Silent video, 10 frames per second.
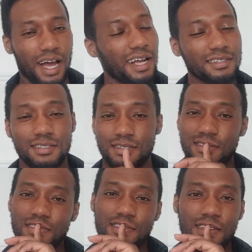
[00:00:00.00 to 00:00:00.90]
I just
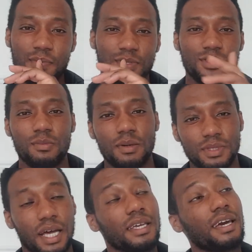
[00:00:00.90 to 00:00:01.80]
keep it still. Mum's
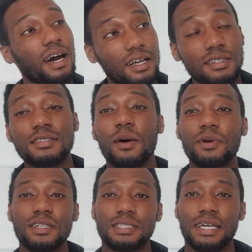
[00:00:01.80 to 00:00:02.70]
like, yeah, I understand
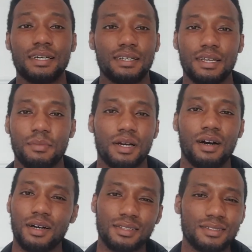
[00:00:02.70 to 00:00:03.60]
what you're saying and that,
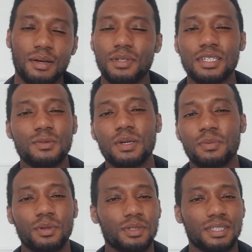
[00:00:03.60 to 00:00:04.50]
because some of these
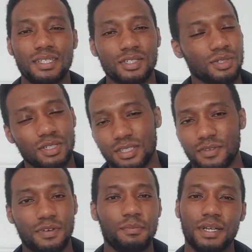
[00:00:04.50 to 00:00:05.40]
people, they're just on a
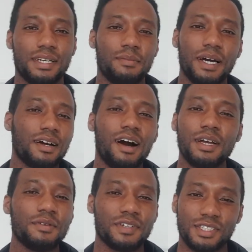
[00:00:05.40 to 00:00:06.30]
different planet. Man can't
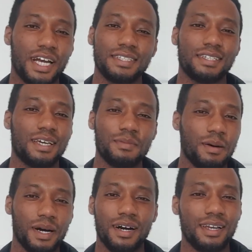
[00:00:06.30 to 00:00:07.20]
even chat to them
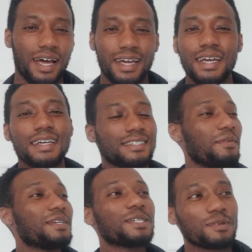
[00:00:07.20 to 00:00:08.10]
about, like, some
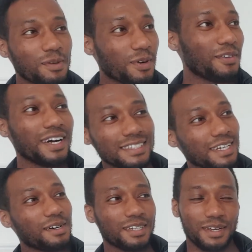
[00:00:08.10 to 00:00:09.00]
of these people, if I
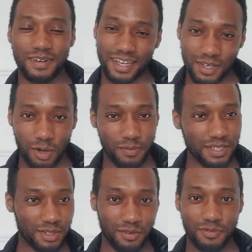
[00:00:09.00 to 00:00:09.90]
tell them, like, yo,
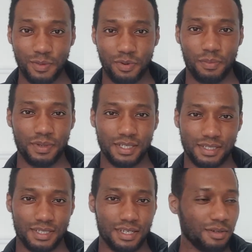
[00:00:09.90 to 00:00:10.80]
man's got three properties
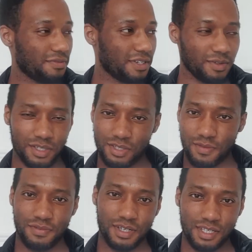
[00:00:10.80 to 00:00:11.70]
and that, they'll think, what, you
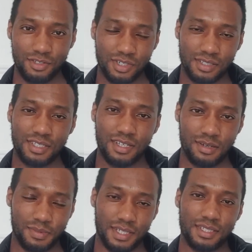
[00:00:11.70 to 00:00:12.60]
some fucking drug dealer,
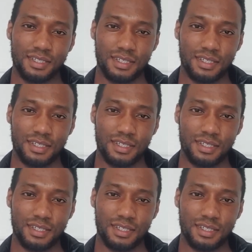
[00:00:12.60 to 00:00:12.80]
blood.